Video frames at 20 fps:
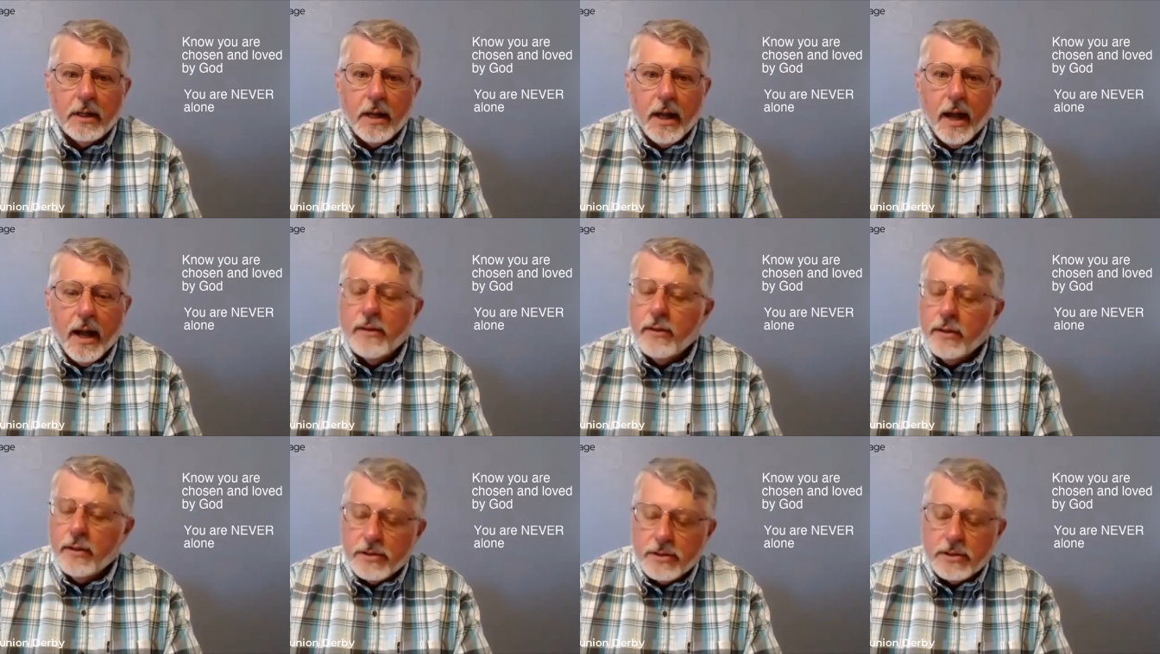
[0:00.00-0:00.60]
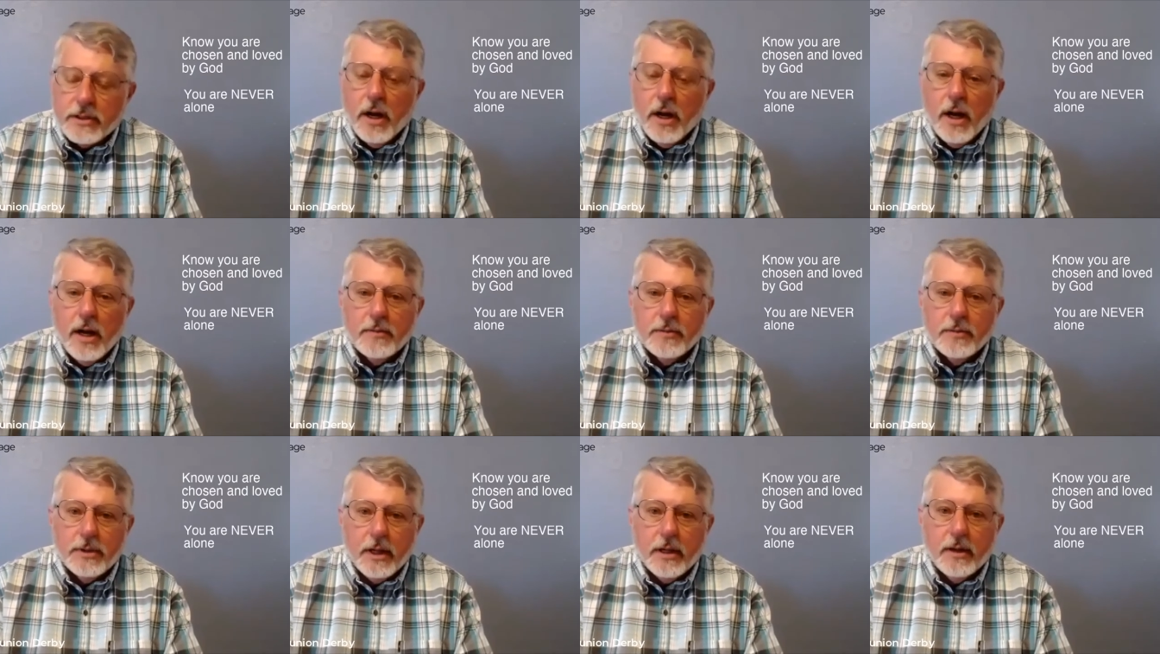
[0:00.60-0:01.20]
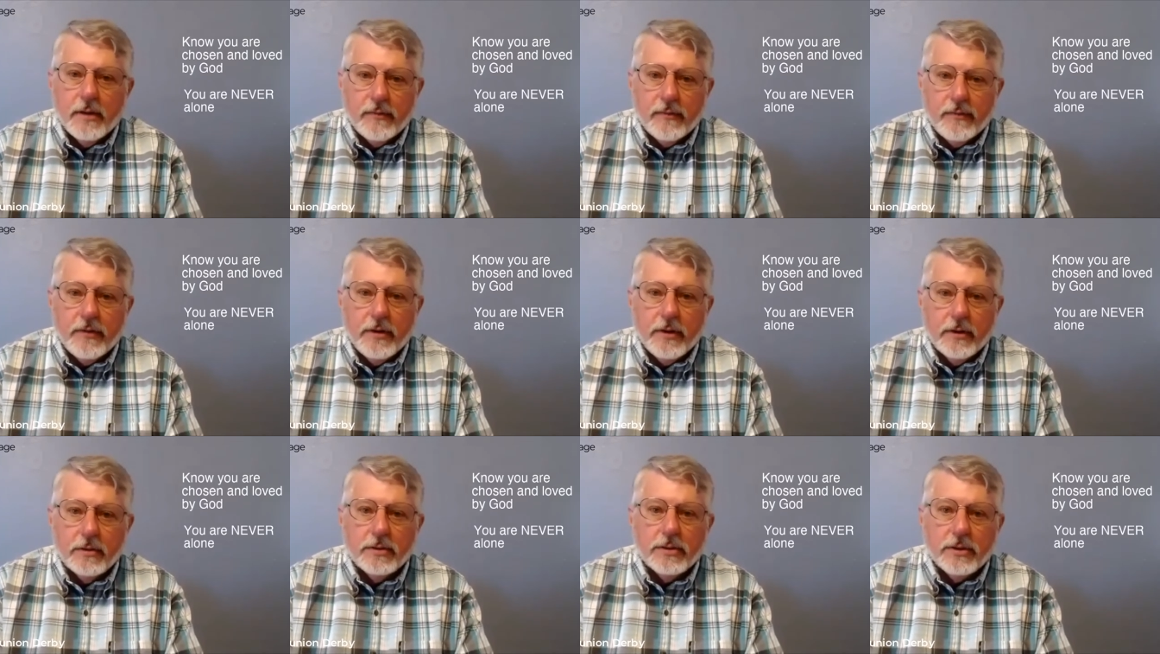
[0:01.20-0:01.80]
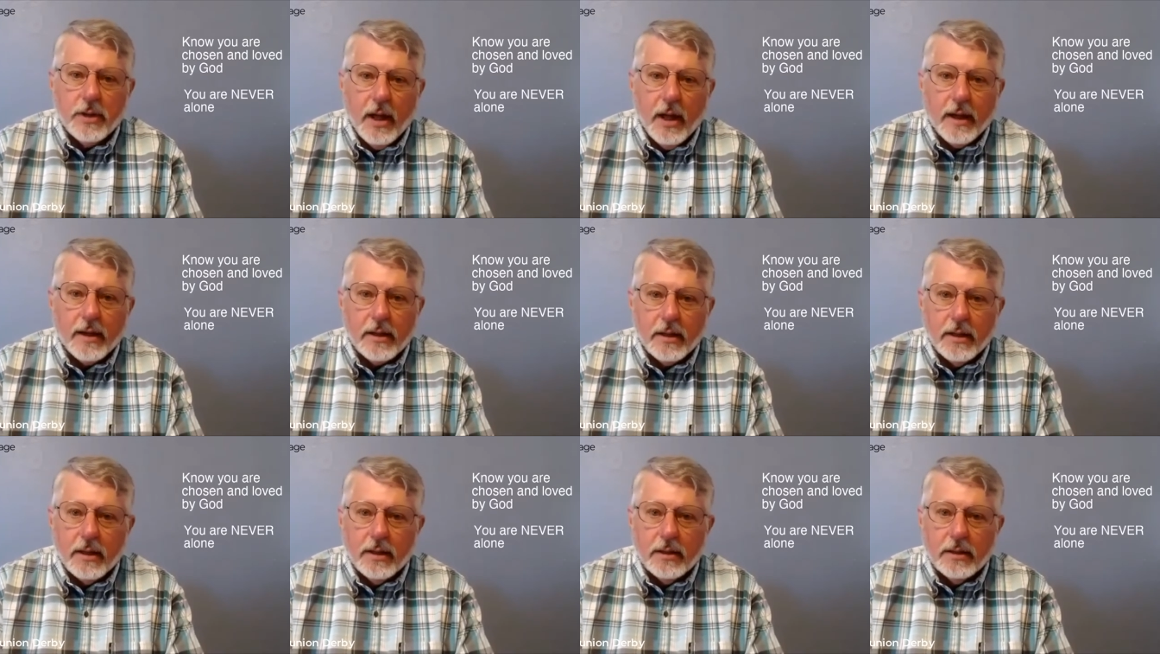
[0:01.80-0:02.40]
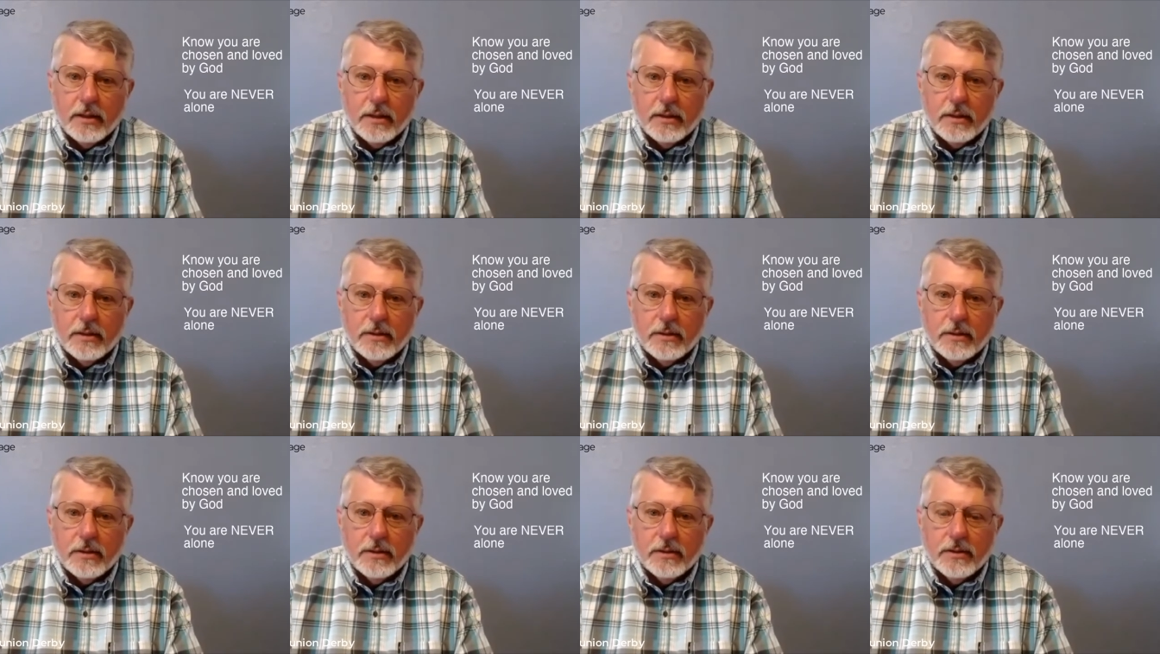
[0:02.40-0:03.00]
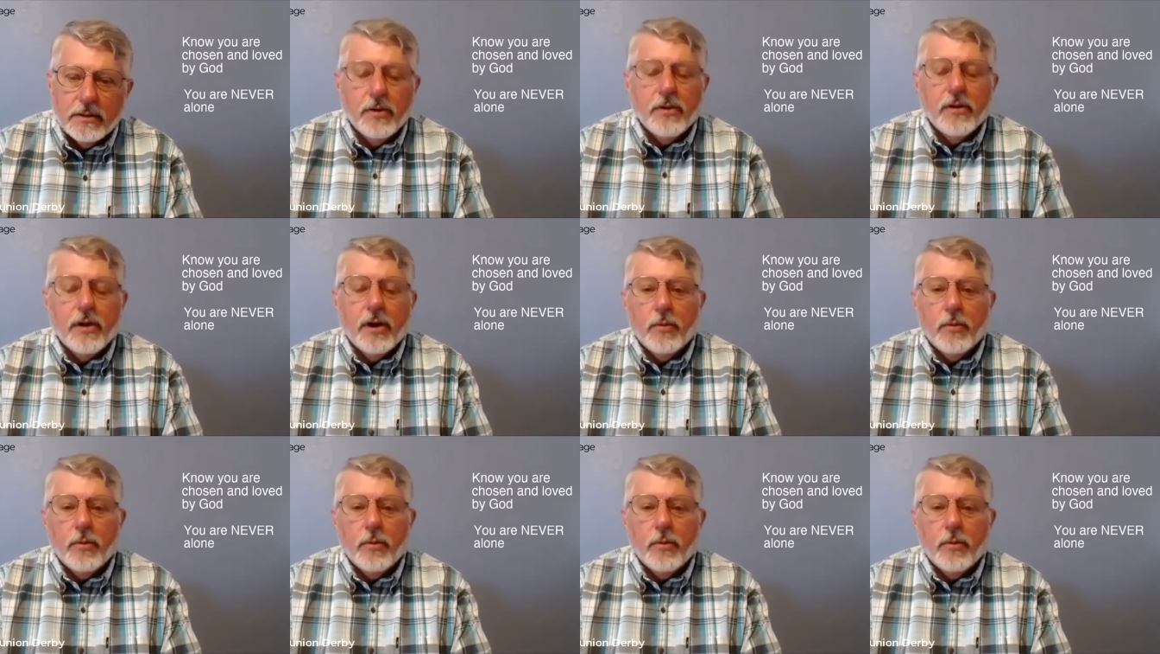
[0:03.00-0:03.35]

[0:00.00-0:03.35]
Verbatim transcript: And there's times that it feels like you're there